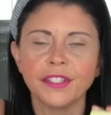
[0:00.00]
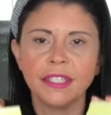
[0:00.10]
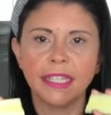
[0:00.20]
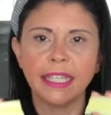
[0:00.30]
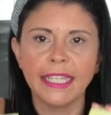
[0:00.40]

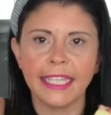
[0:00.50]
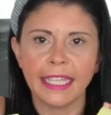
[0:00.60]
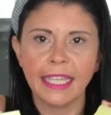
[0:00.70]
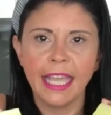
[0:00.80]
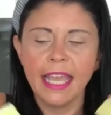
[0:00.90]
in the
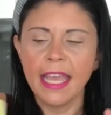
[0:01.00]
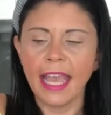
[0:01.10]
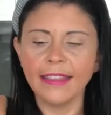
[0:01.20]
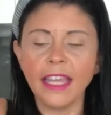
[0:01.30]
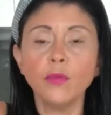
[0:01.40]
leek.
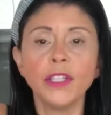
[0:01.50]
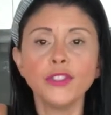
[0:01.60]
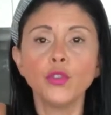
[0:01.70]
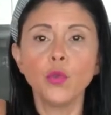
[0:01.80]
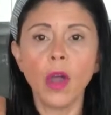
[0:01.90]
And then
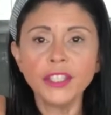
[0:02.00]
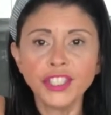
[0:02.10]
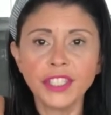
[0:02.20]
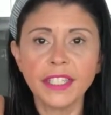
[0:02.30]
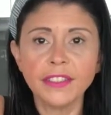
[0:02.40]
once you
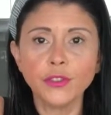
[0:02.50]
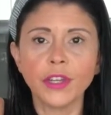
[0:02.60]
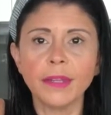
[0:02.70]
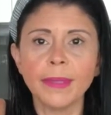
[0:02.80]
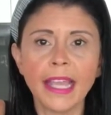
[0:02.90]
wash this, you're
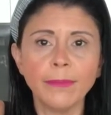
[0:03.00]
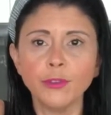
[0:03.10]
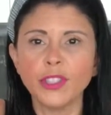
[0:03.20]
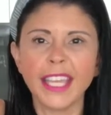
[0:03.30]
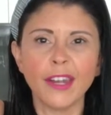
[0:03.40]
gonna be able
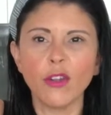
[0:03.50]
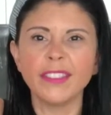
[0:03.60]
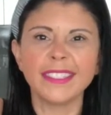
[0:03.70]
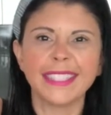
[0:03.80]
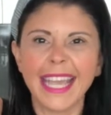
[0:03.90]
to get all
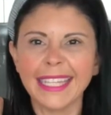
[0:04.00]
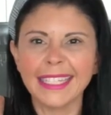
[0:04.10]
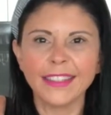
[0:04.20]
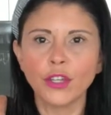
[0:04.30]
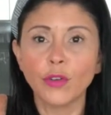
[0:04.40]
the sand
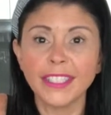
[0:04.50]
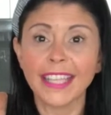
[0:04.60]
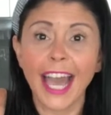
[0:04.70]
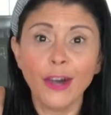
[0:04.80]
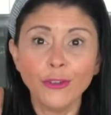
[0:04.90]
and the grit
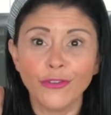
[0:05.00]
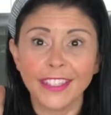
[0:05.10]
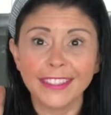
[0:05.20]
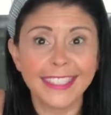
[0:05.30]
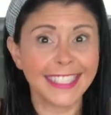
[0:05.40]
out of
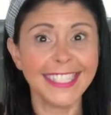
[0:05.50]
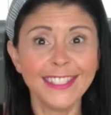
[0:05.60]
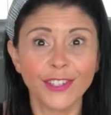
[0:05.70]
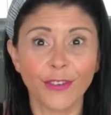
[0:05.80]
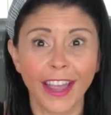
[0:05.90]
it. It's
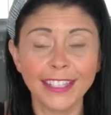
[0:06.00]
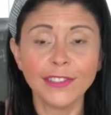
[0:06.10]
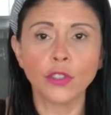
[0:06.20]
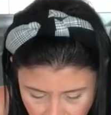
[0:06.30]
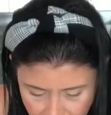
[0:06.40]
easy, right?
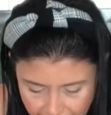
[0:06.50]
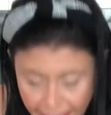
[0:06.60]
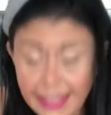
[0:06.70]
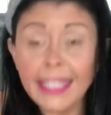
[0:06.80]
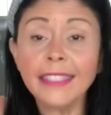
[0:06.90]
So
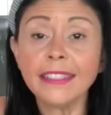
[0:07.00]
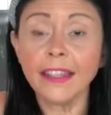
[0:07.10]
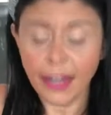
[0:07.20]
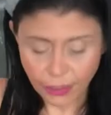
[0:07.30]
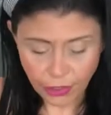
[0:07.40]
leeks
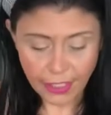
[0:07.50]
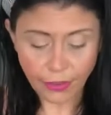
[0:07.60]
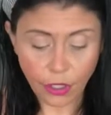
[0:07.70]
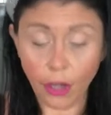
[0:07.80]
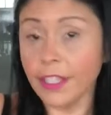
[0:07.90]
are actually
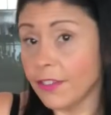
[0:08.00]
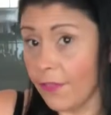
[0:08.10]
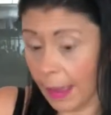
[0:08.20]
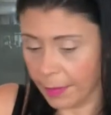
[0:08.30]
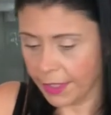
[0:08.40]
in the onion
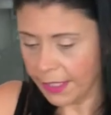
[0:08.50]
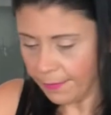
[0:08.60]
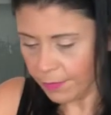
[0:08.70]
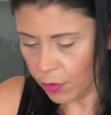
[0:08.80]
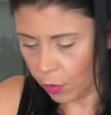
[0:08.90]
family.
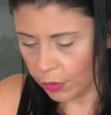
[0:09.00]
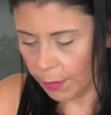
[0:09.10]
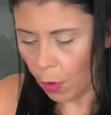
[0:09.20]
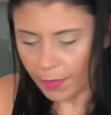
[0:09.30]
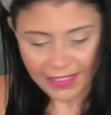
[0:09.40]
So the
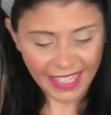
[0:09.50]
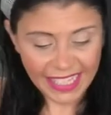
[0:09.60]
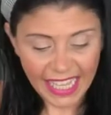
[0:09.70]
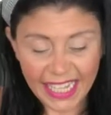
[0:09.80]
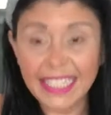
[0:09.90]
moment
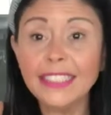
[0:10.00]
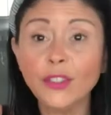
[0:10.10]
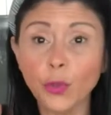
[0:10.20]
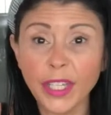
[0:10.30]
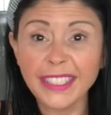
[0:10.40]
I cut
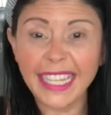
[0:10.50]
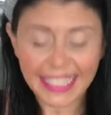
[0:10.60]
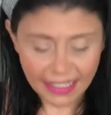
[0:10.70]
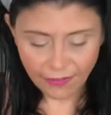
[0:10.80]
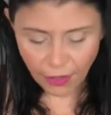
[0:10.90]
into it, I
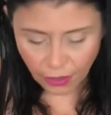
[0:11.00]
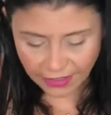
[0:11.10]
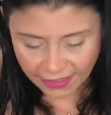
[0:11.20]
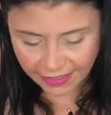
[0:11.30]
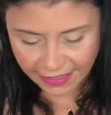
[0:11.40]
get a very
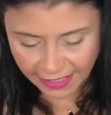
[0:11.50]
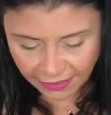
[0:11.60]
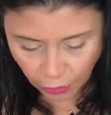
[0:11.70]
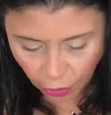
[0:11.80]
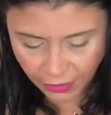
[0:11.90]

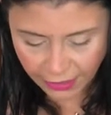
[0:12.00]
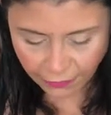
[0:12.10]
distinct onion